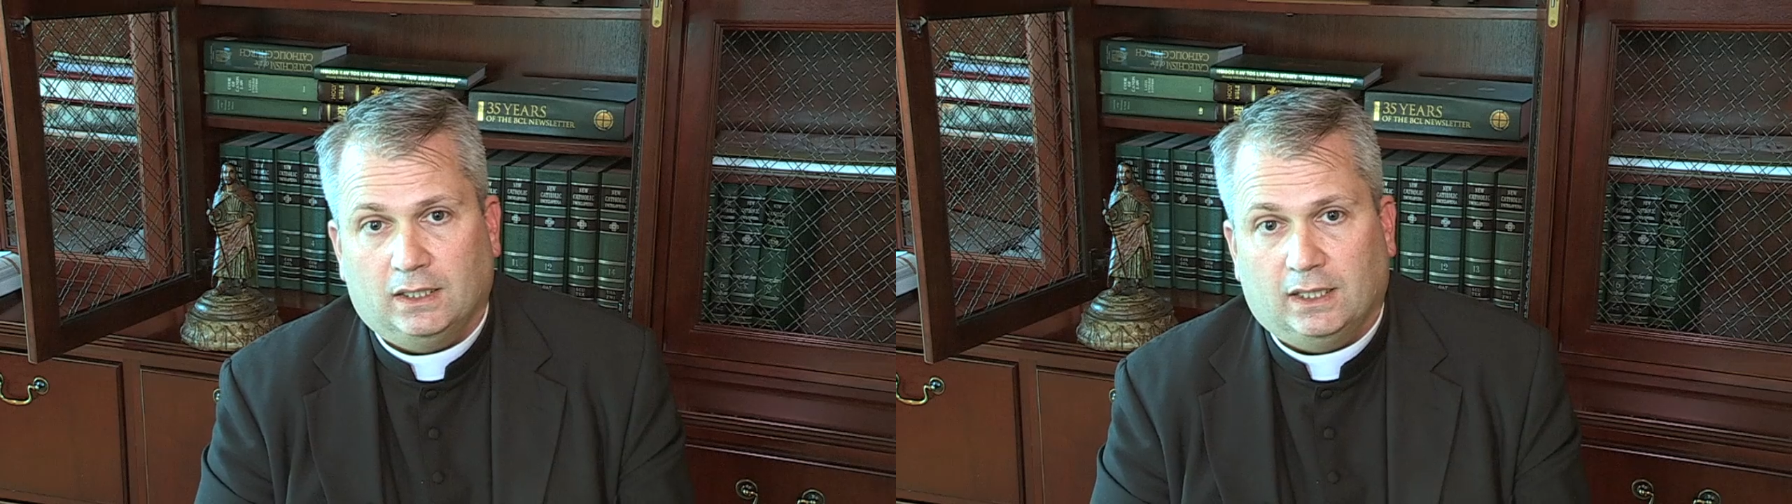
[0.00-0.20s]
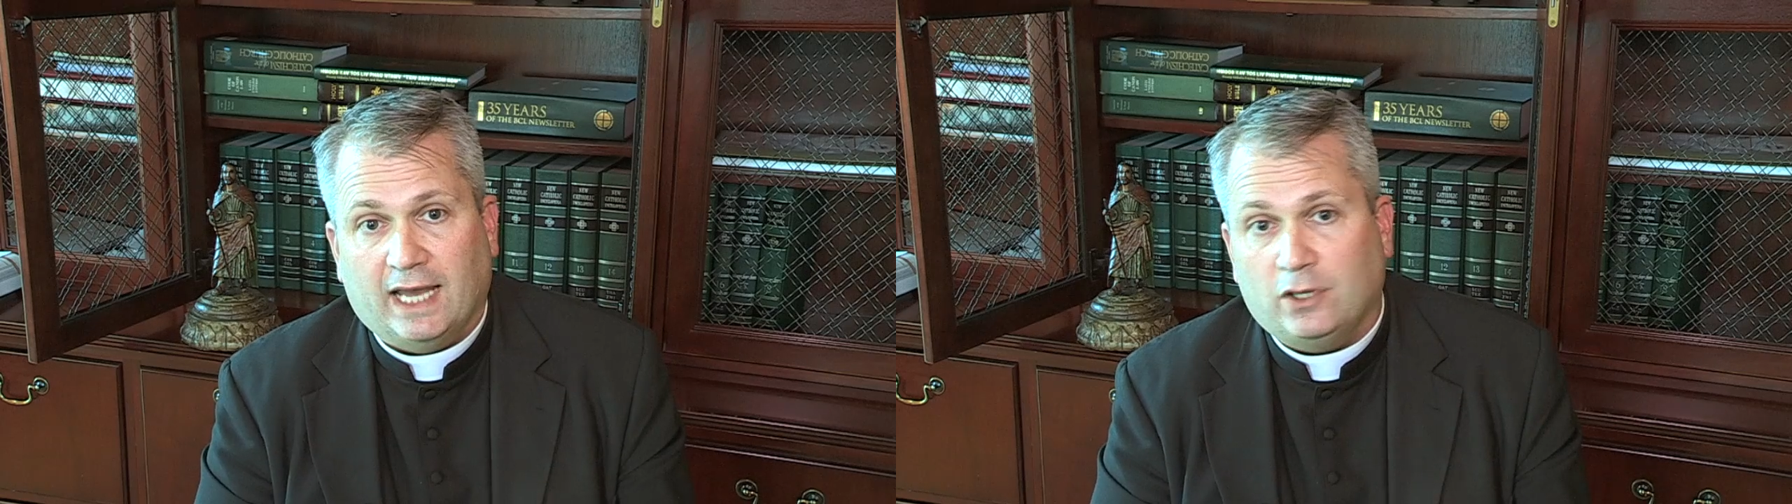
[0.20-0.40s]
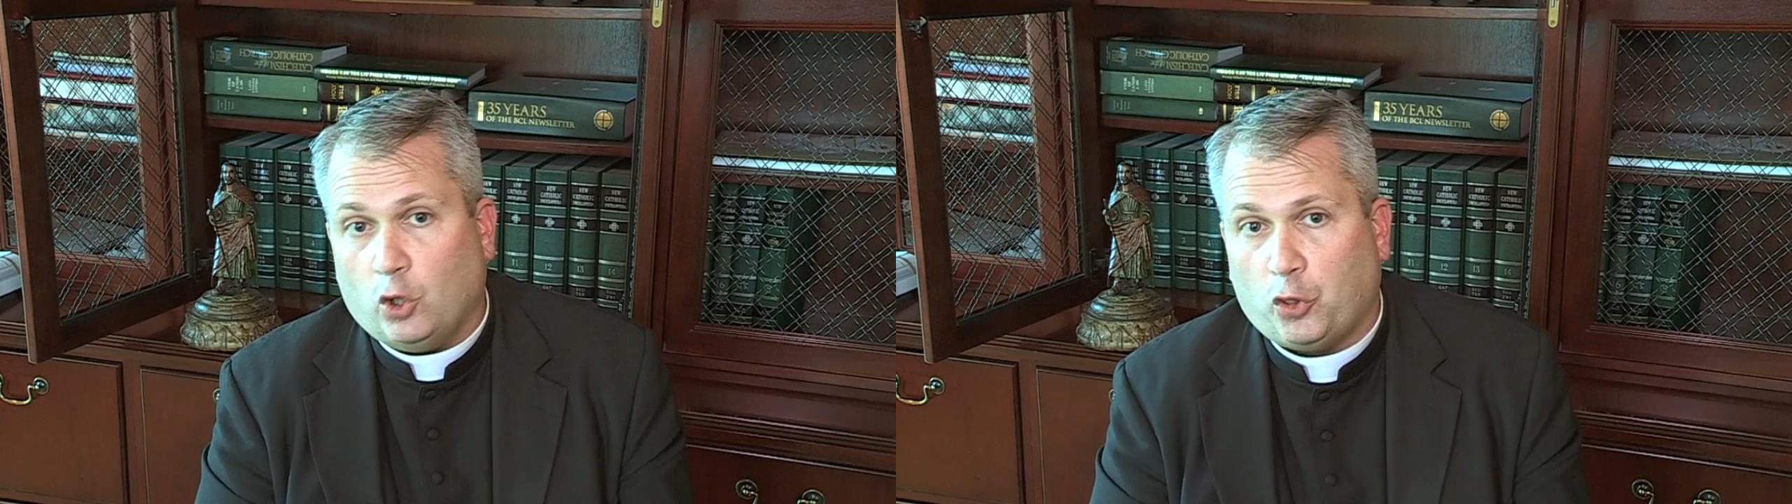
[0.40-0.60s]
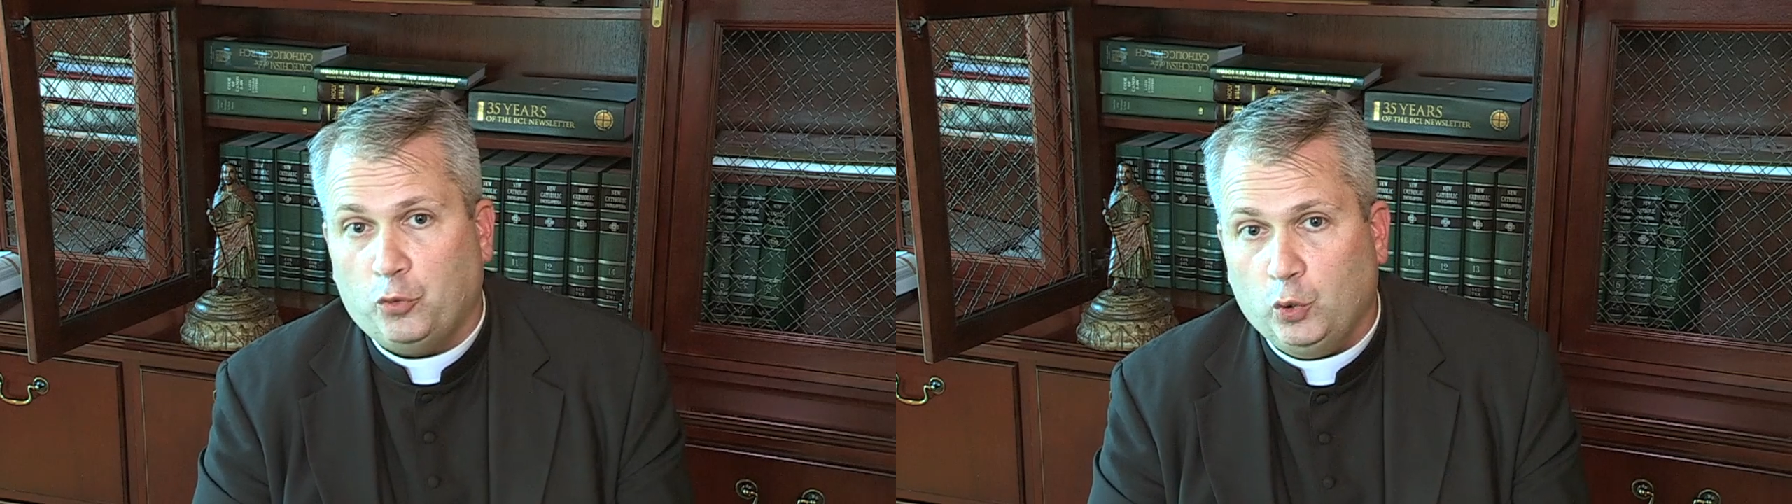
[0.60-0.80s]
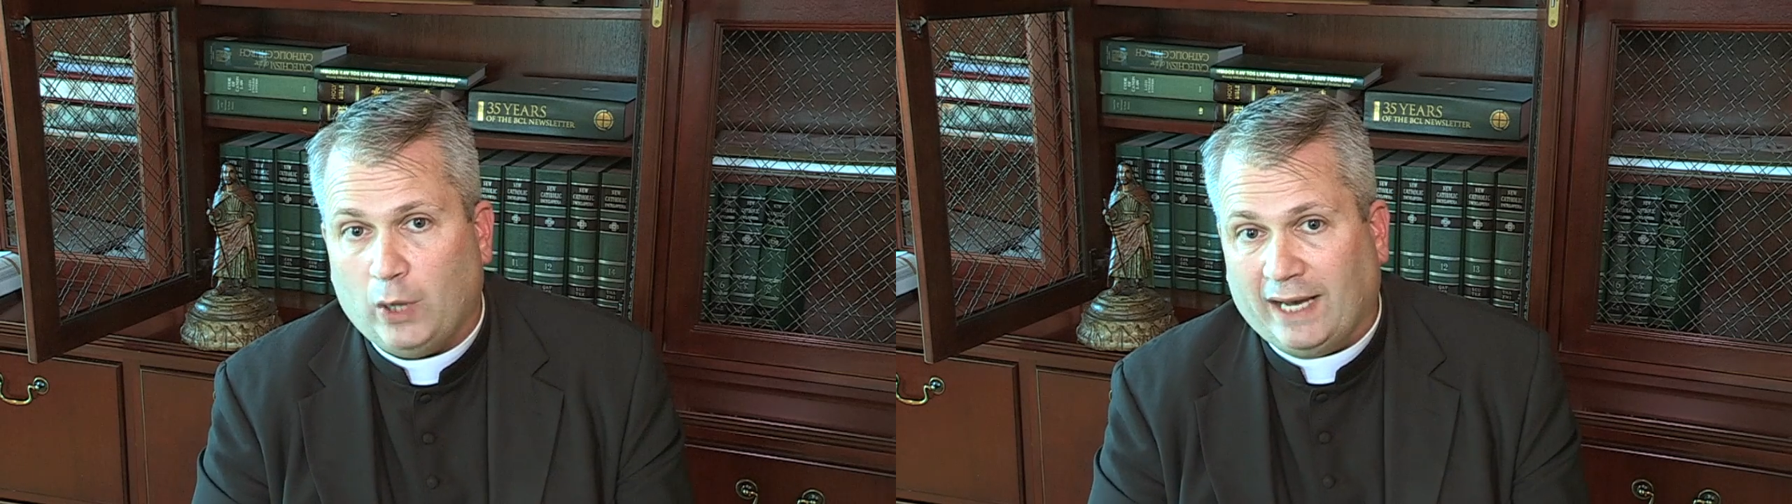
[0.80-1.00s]
And
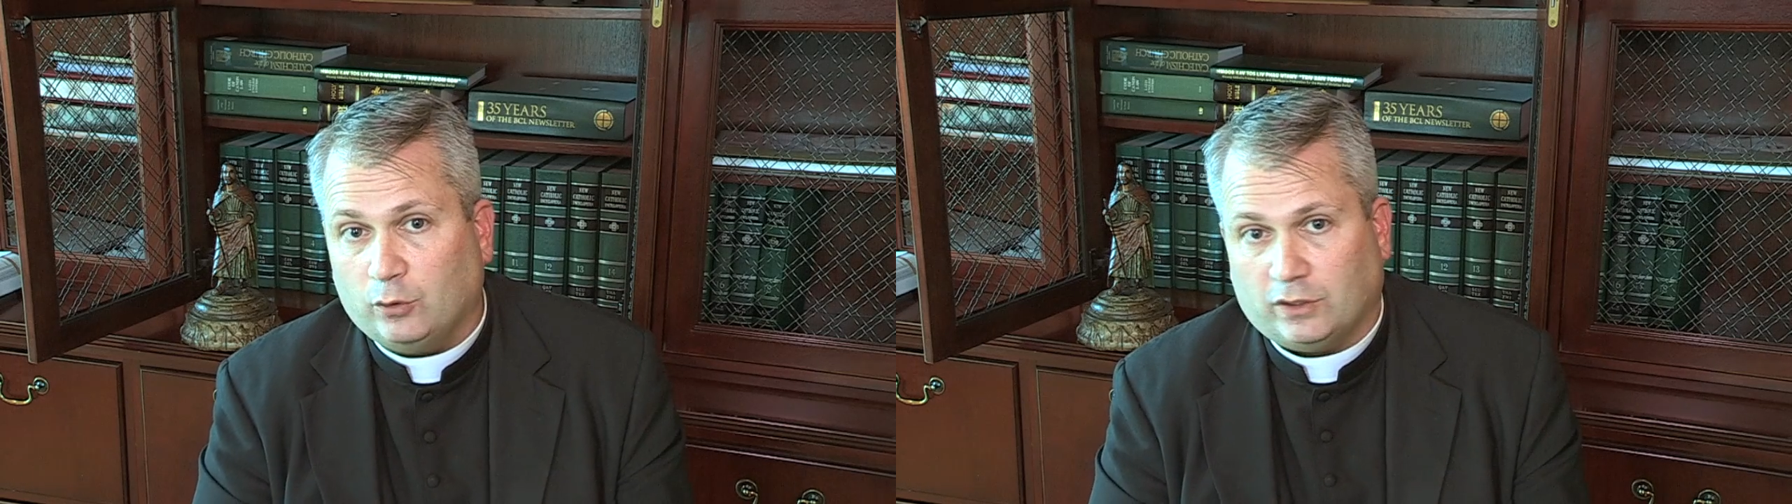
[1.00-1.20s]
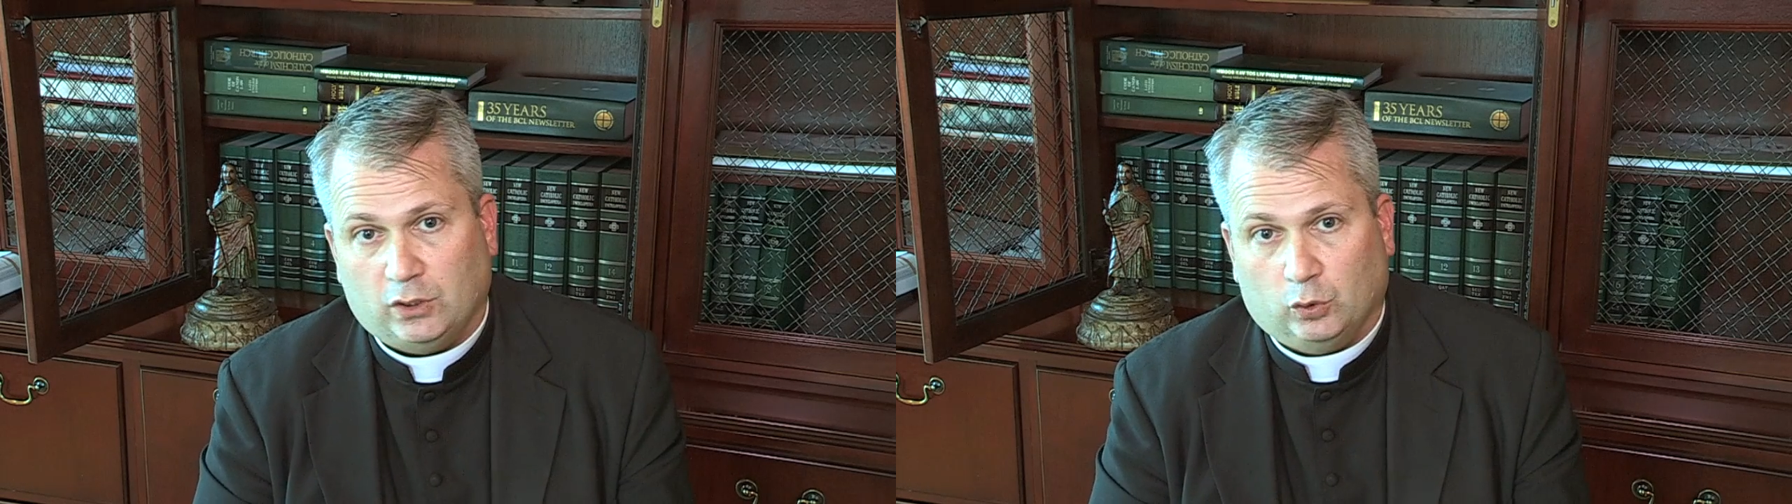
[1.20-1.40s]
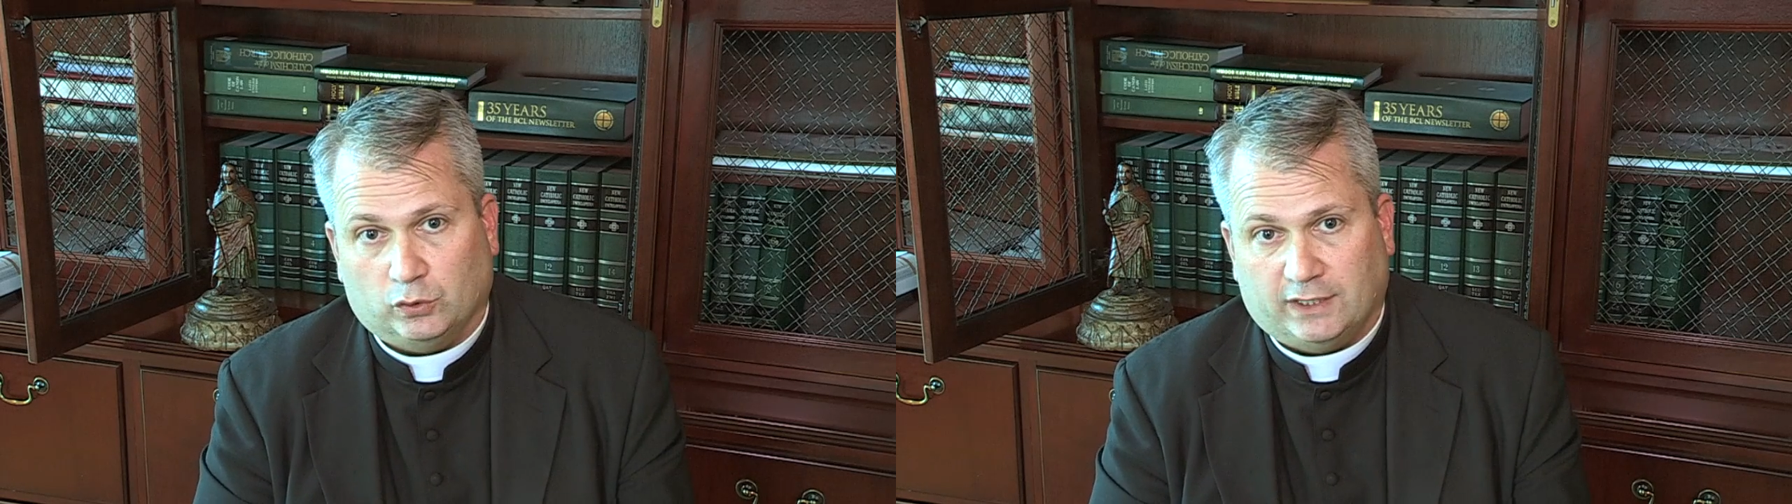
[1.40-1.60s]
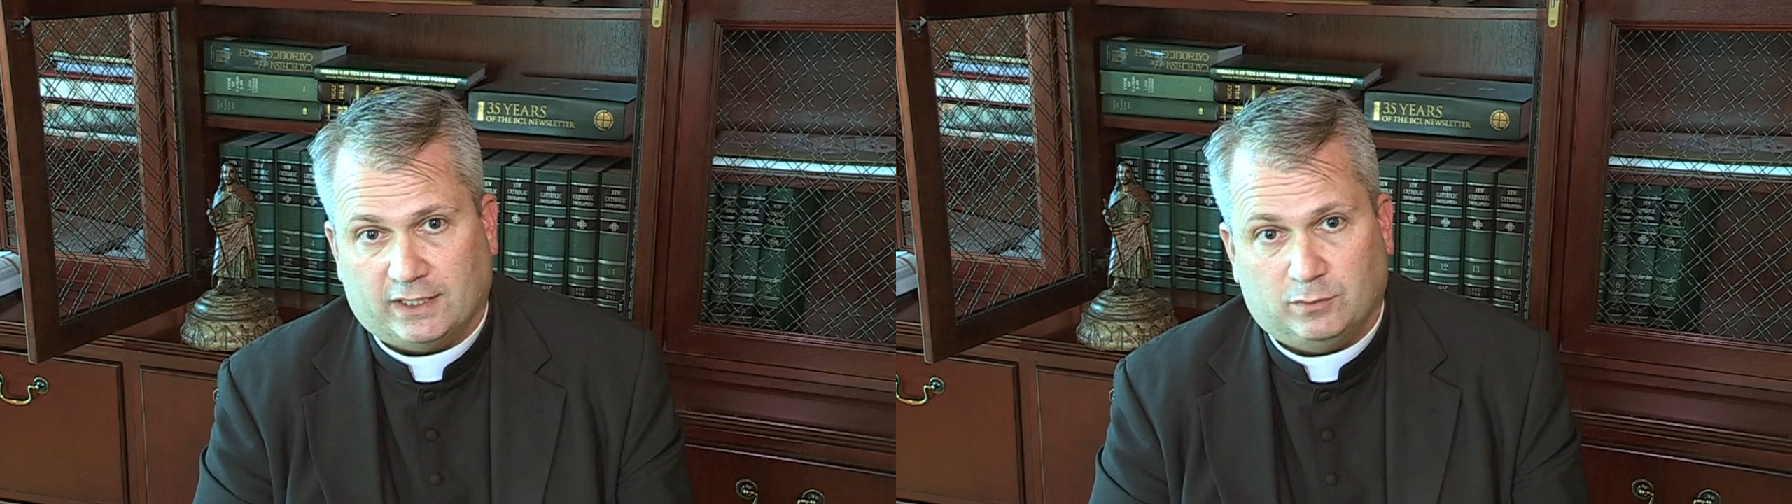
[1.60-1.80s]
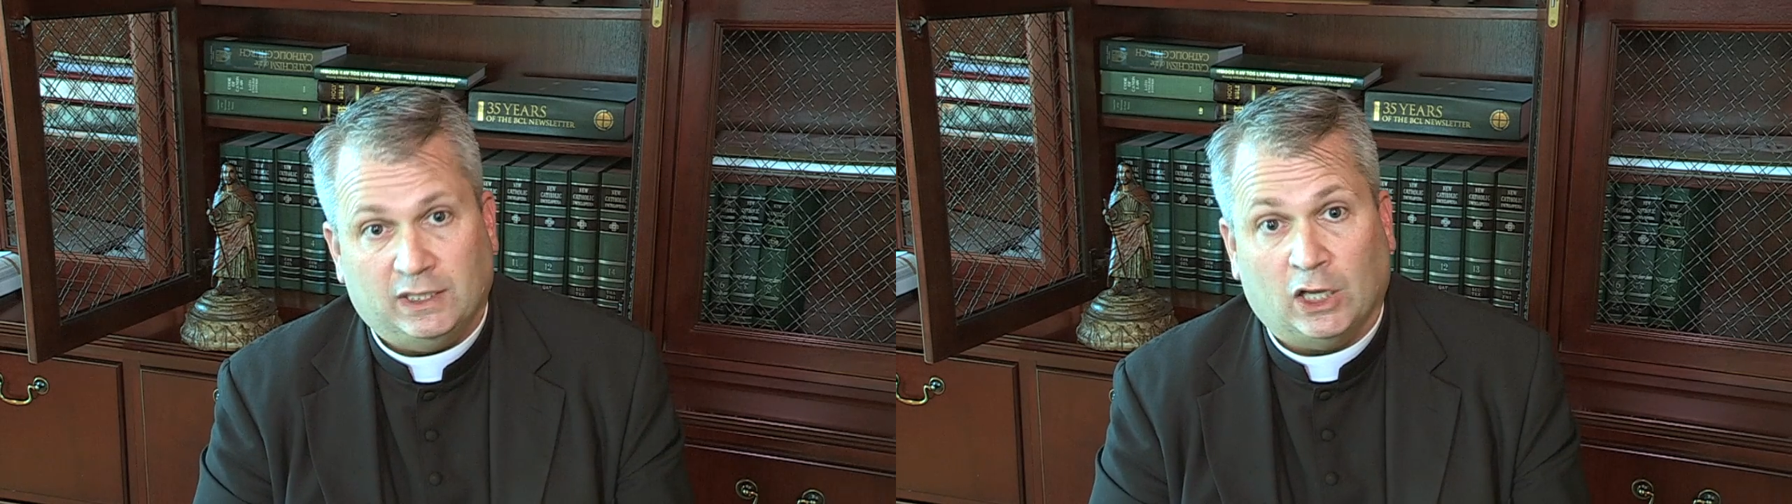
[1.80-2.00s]
throughout the Old Testament,